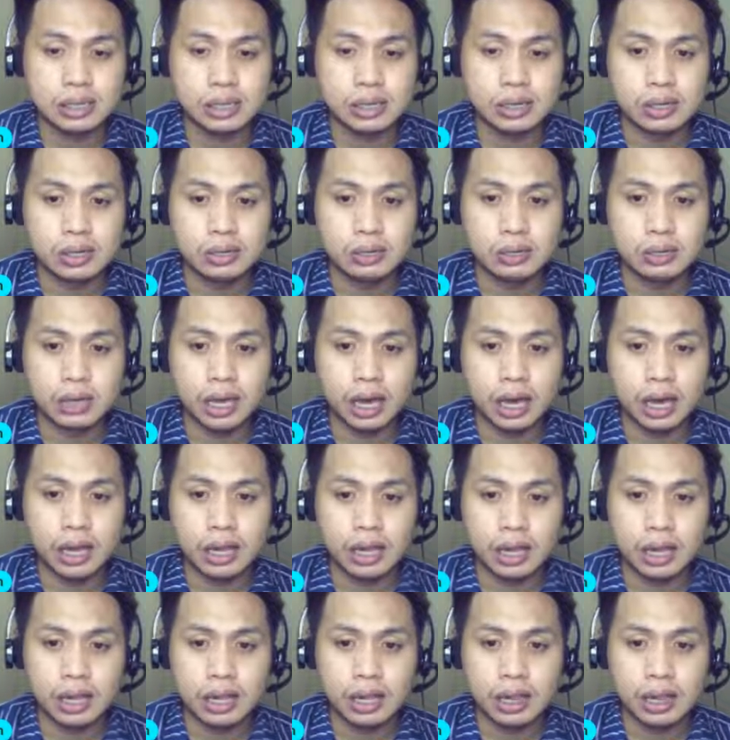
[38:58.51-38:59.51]
Okay,
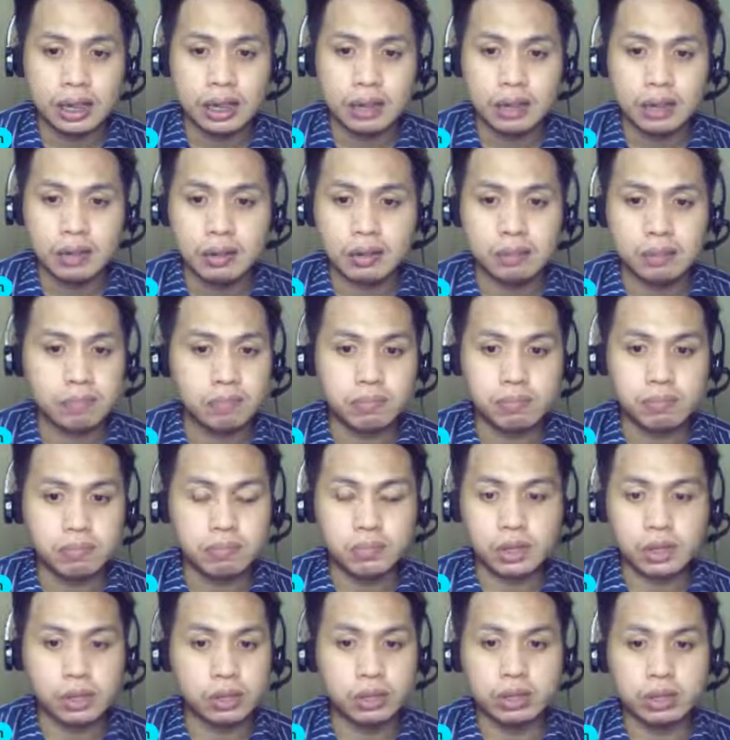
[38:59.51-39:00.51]

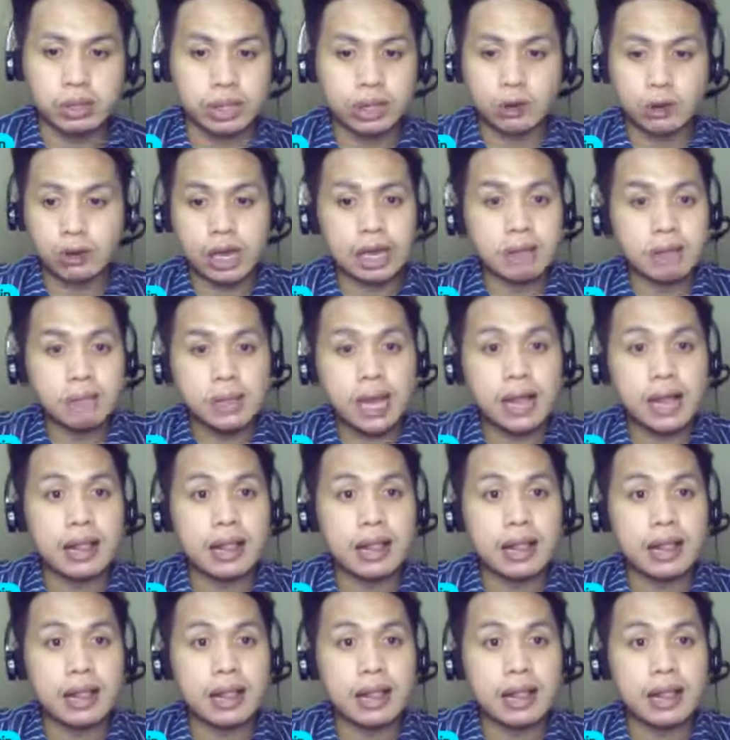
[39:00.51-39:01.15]
there can be a